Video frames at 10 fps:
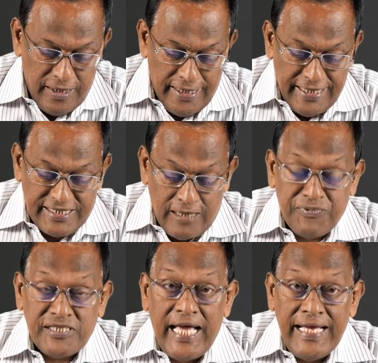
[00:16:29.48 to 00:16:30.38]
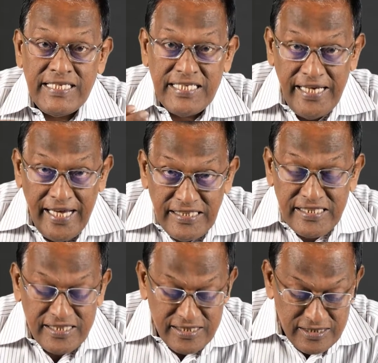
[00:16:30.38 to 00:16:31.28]
It
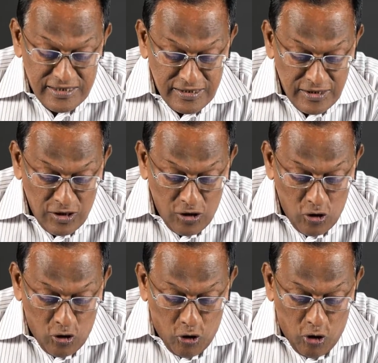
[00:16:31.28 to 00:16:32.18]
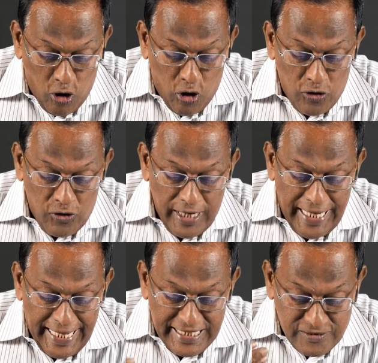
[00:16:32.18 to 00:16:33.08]
substantiates or
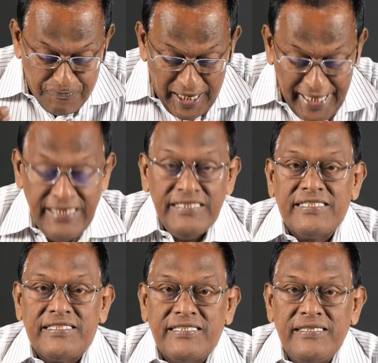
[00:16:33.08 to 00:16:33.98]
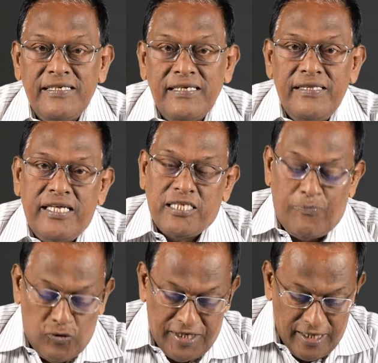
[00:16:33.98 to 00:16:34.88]
explains the
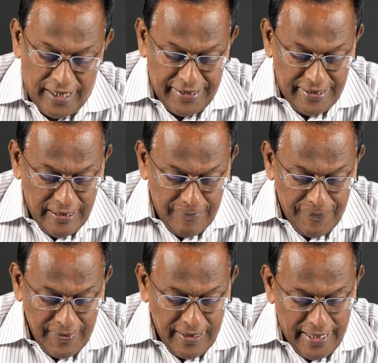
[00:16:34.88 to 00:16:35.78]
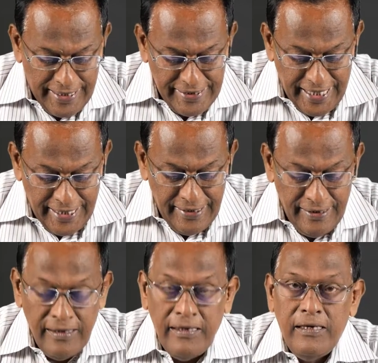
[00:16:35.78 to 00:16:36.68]
supporting idea and
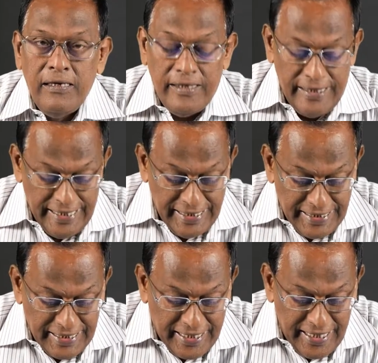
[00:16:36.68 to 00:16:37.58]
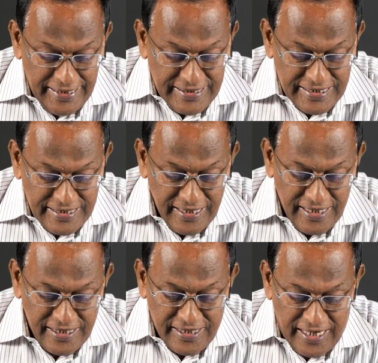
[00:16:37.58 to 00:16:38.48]
then indicates
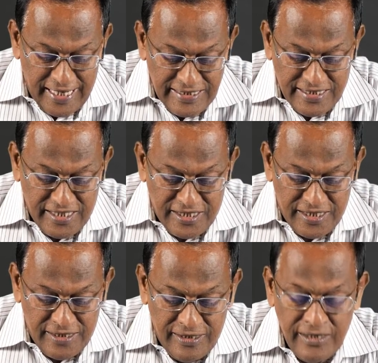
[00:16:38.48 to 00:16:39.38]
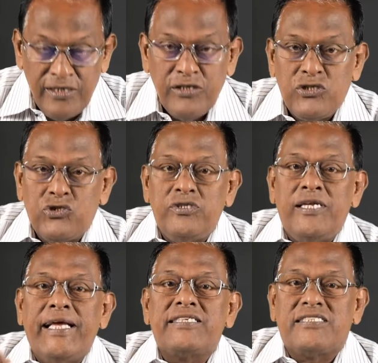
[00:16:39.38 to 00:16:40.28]
transition to the
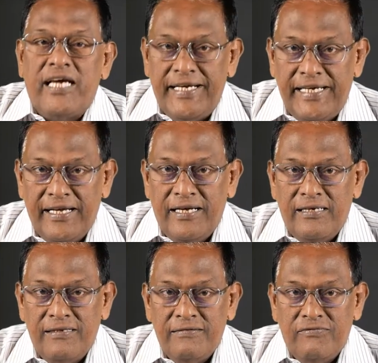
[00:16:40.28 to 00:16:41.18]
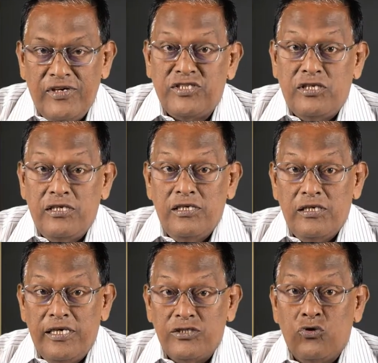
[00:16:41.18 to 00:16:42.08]
next idea, which
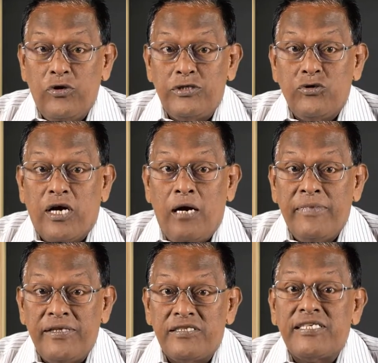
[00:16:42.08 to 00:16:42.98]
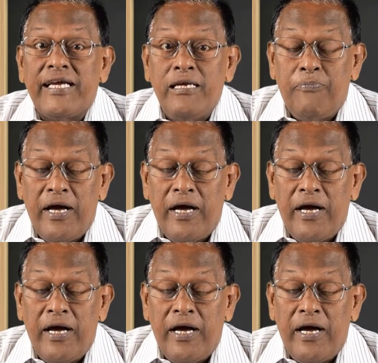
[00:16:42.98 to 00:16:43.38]
is going to come in the second